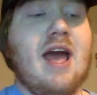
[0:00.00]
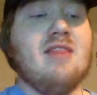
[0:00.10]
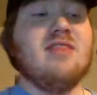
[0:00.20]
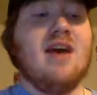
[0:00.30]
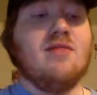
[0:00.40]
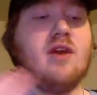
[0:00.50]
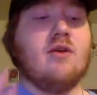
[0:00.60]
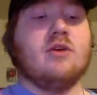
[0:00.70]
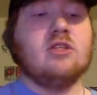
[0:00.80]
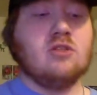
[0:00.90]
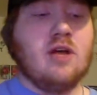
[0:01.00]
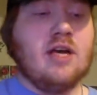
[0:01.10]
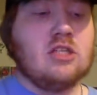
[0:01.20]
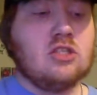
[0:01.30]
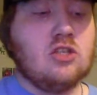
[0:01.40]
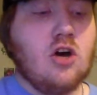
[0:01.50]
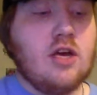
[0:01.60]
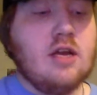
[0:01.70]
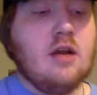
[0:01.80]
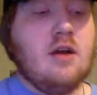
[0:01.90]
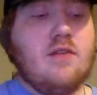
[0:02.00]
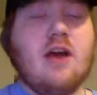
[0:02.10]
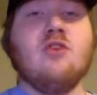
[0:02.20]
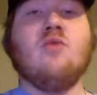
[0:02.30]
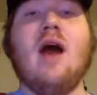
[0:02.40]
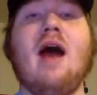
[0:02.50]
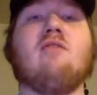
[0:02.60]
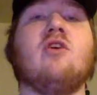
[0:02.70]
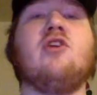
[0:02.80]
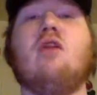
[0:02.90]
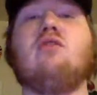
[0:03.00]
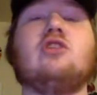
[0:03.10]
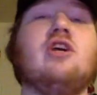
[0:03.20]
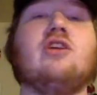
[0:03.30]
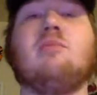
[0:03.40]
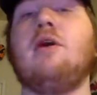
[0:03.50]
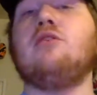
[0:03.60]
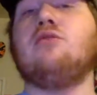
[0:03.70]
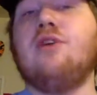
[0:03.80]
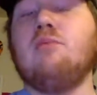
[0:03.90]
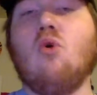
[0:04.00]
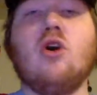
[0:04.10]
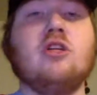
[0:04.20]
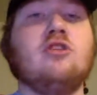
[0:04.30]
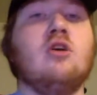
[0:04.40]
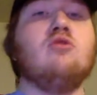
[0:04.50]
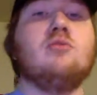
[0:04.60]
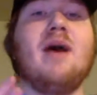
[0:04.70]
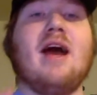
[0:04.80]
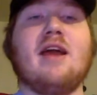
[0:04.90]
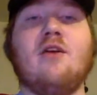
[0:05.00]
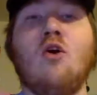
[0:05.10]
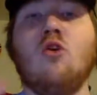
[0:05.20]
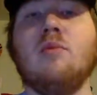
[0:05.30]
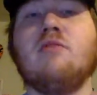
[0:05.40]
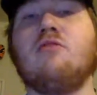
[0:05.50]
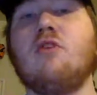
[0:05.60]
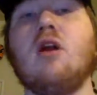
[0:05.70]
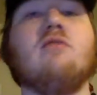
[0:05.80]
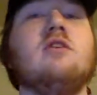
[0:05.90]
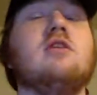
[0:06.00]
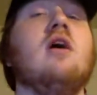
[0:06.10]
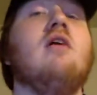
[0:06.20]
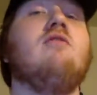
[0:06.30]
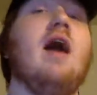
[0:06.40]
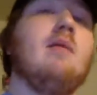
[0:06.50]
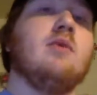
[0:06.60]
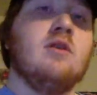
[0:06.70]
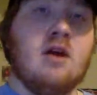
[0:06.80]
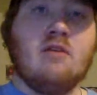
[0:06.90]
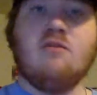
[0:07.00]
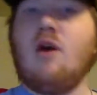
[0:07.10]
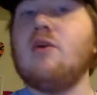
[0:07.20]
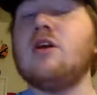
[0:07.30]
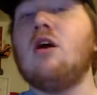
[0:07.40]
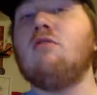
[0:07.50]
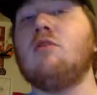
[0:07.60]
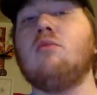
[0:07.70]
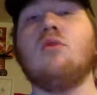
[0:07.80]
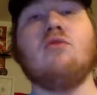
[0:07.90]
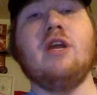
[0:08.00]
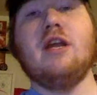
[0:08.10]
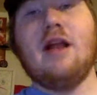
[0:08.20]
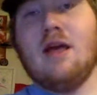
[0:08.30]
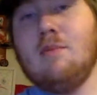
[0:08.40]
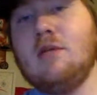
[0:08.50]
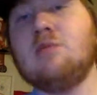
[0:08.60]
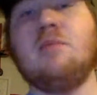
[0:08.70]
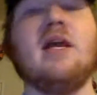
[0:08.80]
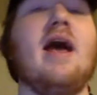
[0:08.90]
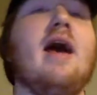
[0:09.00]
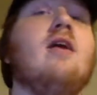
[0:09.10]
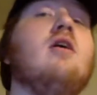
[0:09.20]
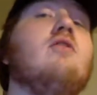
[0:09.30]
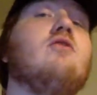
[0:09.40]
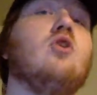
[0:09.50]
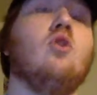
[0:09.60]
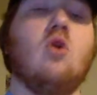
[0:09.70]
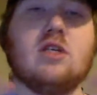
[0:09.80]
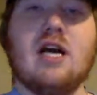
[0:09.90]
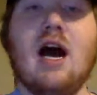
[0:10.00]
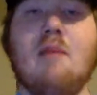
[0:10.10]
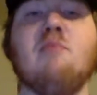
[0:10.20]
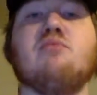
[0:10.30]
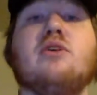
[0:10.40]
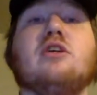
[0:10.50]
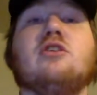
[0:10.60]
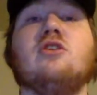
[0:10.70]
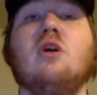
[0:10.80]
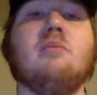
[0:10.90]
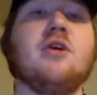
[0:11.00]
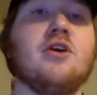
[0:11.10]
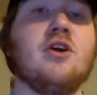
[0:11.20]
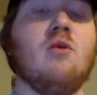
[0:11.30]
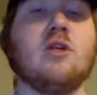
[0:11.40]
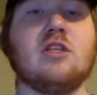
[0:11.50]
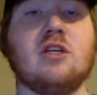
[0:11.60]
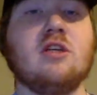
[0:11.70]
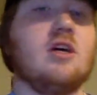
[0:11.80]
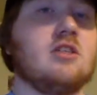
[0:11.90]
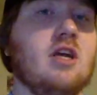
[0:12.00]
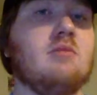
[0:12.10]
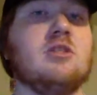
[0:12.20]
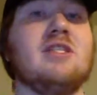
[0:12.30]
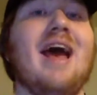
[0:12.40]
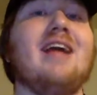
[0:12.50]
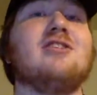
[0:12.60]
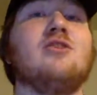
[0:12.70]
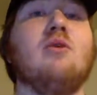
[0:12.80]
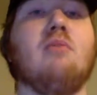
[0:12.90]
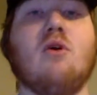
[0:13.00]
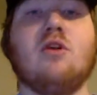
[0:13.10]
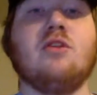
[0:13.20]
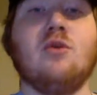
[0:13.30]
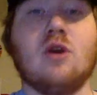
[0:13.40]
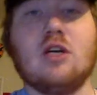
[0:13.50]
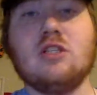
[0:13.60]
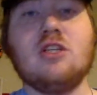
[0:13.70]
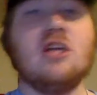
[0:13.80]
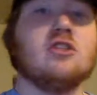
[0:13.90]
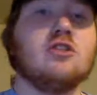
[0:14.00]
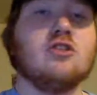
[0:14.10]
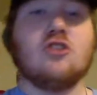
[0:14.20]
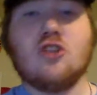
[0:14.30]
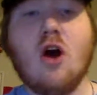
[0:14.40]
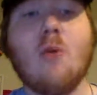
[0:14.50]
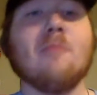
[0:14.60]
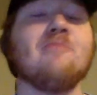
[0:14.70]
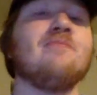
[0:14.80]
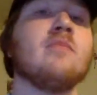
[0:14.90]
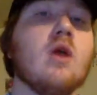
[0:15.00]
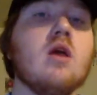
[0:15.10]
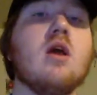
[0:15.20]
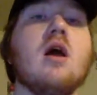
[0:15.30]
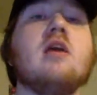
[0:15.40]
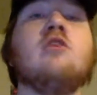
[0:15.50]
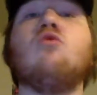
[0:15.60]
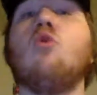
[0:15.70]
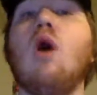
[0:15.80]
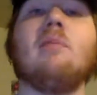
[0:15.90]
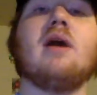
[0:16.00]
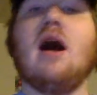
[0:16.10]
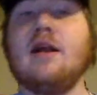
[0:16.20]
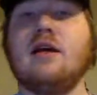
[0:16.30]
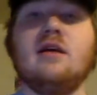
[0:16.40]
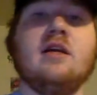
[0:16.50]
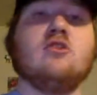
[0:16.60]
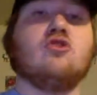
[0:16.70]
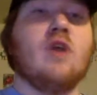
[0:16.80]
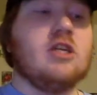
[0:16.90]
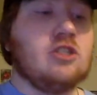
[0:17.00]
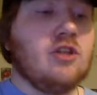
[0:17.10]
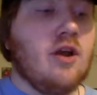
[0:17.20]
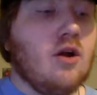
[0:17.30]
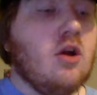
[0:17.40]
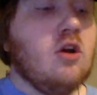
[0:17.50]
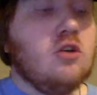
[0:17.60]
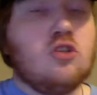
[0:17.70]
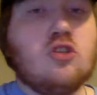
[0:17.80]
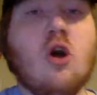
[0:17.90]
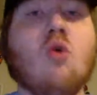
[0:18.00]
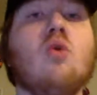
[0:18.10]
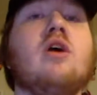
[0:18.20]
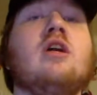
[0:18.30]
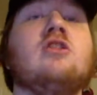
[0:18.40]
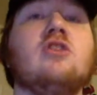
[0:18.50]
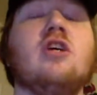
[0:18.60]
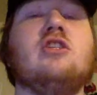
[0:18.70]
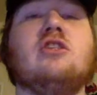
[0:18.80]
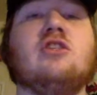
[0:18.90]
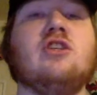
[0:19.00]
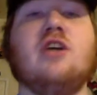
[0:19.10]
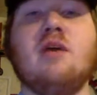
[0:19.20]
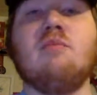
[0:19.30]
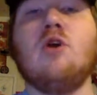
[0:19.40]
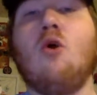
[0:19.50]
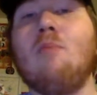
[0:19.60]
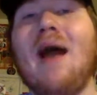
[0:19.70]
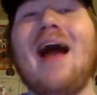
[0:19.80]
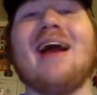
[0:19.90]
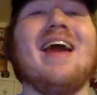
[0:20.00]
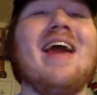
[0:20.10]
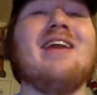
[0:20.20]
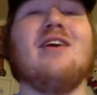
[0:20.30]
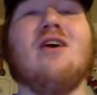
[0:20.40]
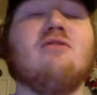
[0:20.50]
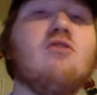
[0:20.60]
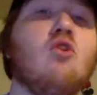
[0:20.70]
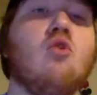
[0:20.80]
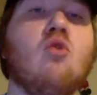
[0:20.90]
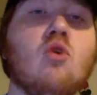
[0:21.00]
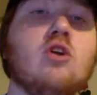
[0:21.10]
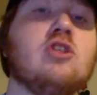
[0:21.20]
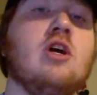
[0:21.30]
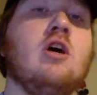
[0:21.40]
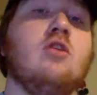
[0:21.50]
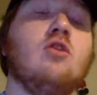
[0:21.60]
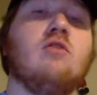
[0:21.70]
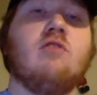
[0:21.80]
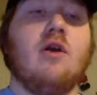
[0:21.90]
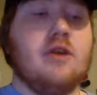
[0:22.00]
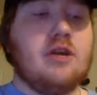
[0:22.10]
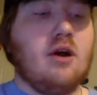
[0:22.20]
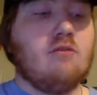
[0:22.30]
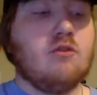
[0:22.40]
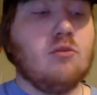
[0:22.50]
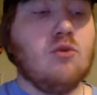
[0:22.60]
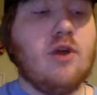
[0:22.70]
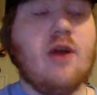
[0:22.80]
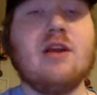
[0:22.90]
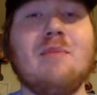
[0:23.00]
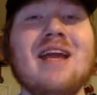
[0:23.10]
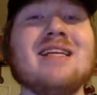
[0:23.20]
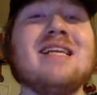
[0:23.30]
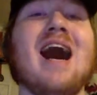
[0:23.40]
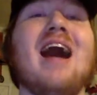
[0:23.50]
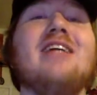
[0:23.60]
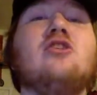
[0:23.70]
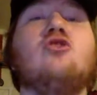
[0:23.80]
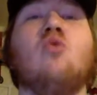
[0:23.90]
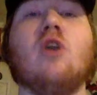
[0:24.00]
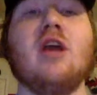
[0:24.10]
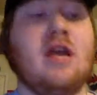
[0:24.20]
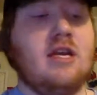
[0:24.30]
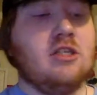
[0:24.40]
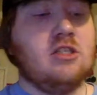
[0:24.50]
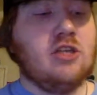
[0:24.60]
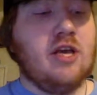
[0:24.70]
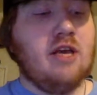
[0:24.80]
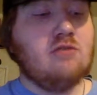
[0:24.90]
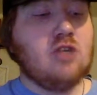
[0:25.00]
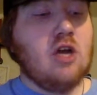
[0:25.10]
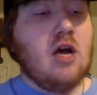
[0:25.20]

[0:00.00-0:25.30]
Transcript: And then there is last night that you have another sentimental thing. Martin Jones back at home in front of his family at a very comfortable arena to him he's been at for a long time in British Columbia, going to Canucks games. His dad's still a part of the organization, so he grew up kind of entrenched there, so it's nice to see him go back and, of course, look very comfortable there. He made 9 shorthanded saves.